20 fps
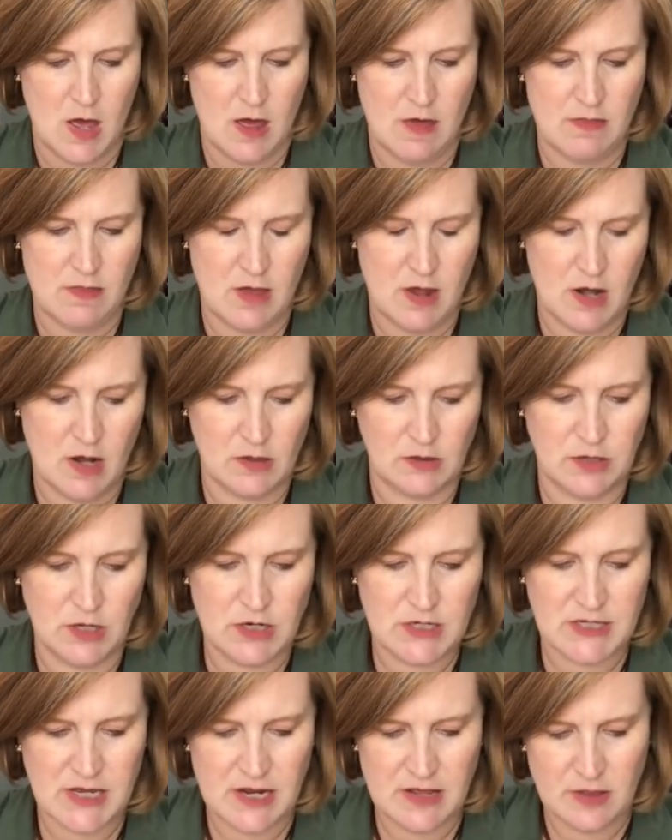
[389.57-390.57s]
And then it
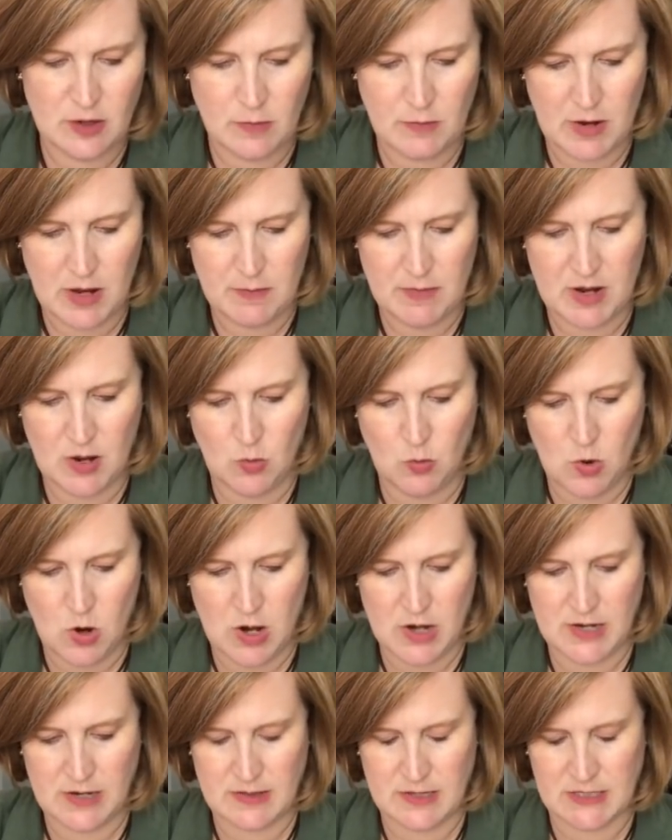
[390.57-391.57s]
looks like there might be a
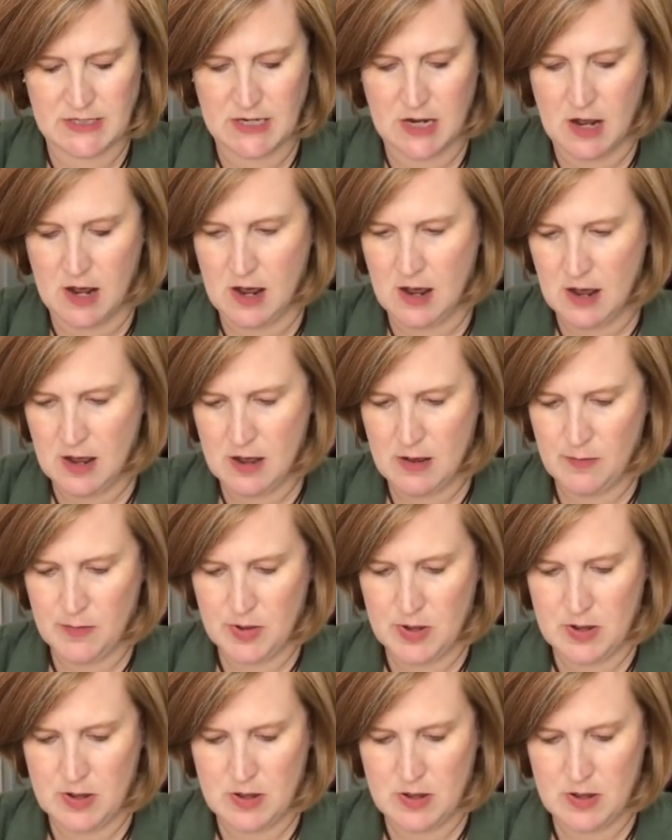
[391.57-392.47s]
wand at the top.